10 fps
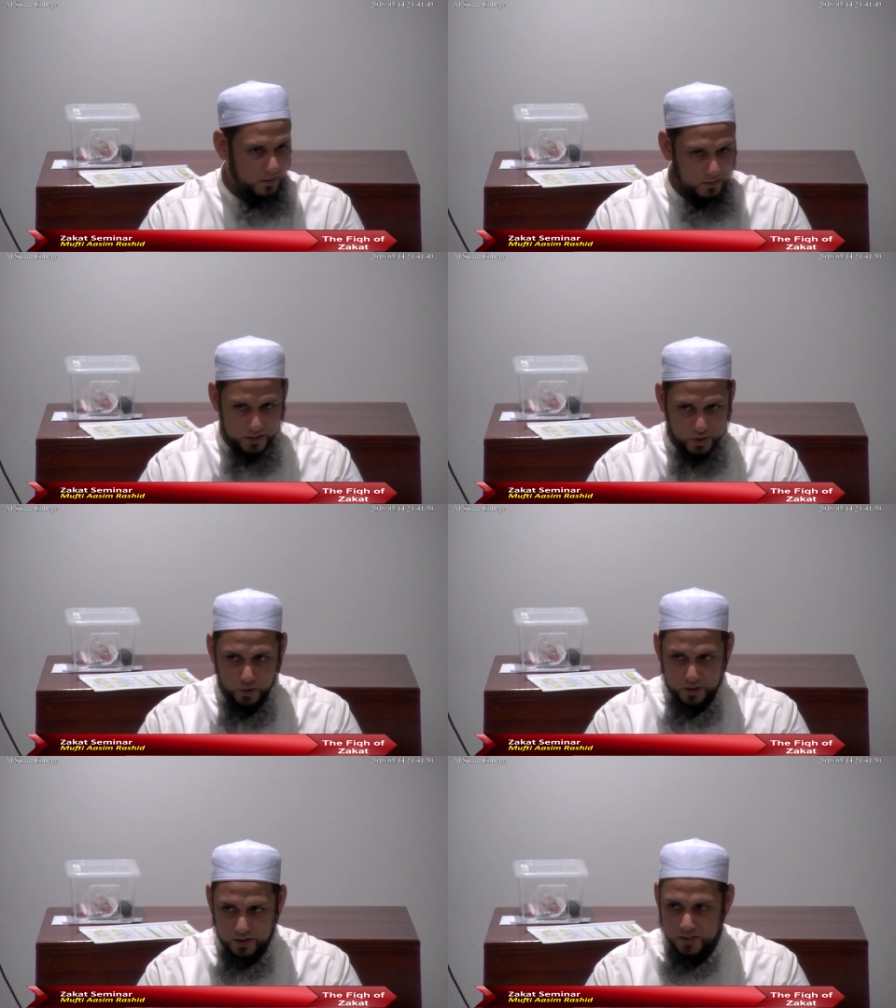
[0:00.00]
So let's
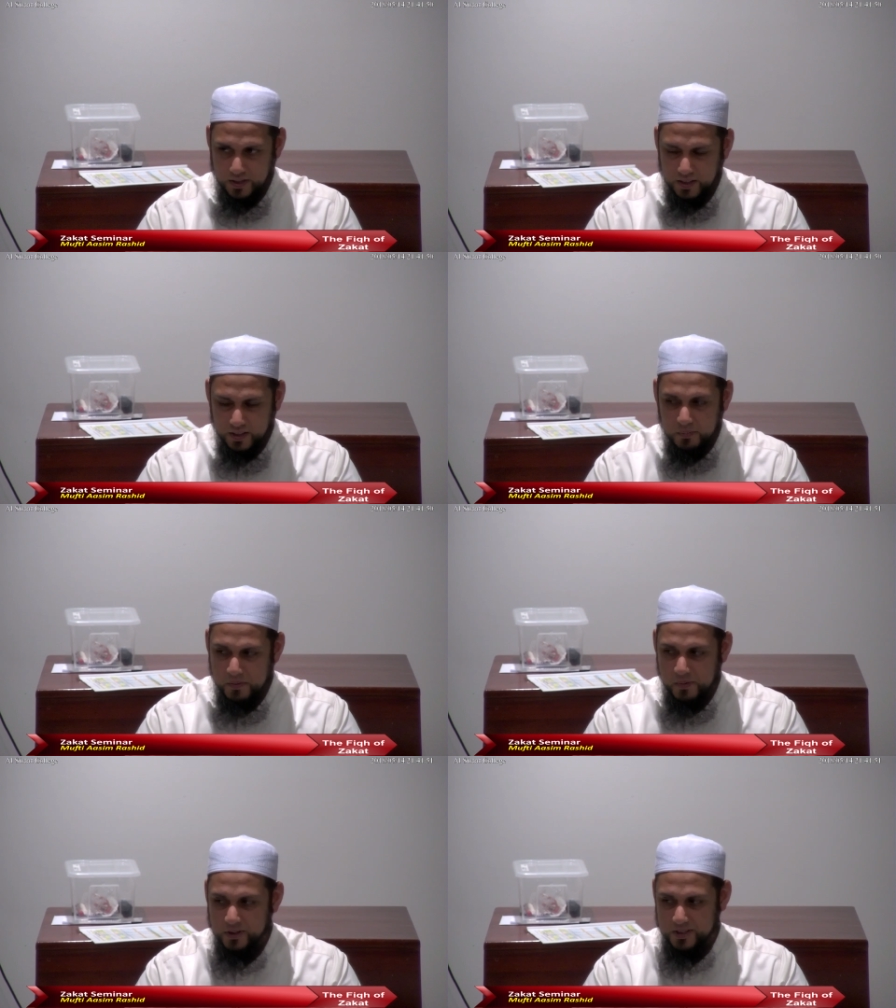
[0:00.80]
go into this in a little
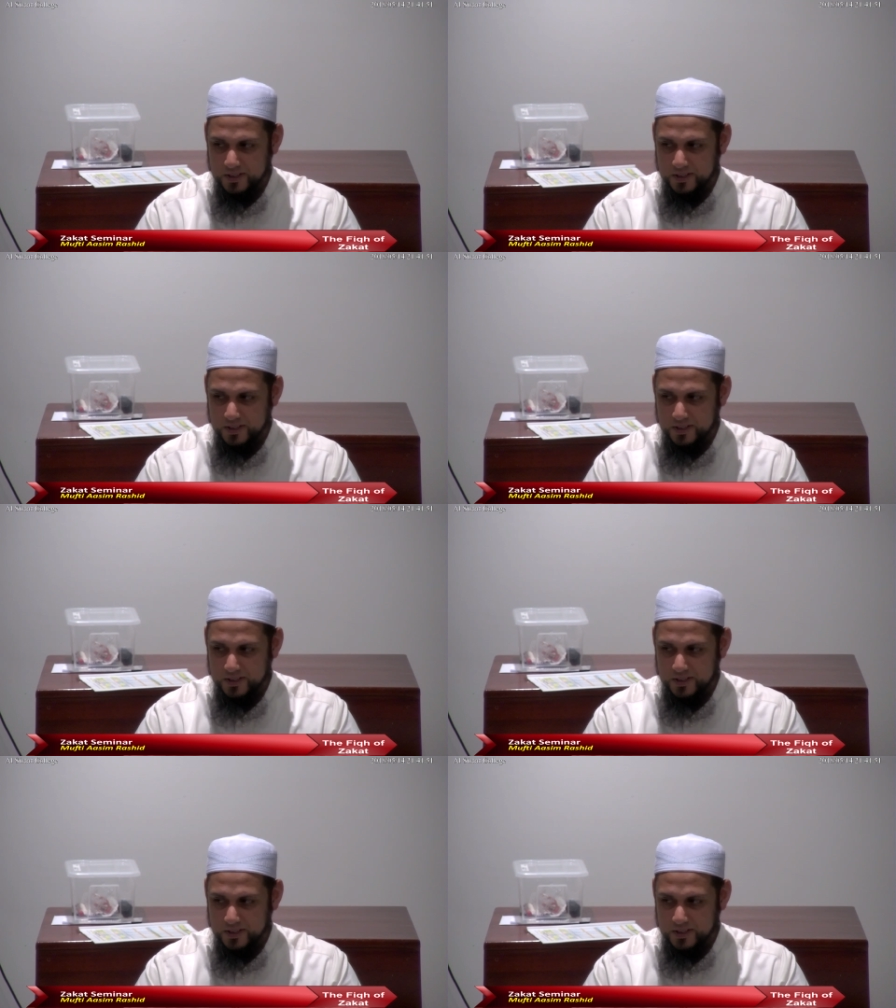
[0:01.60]
bit more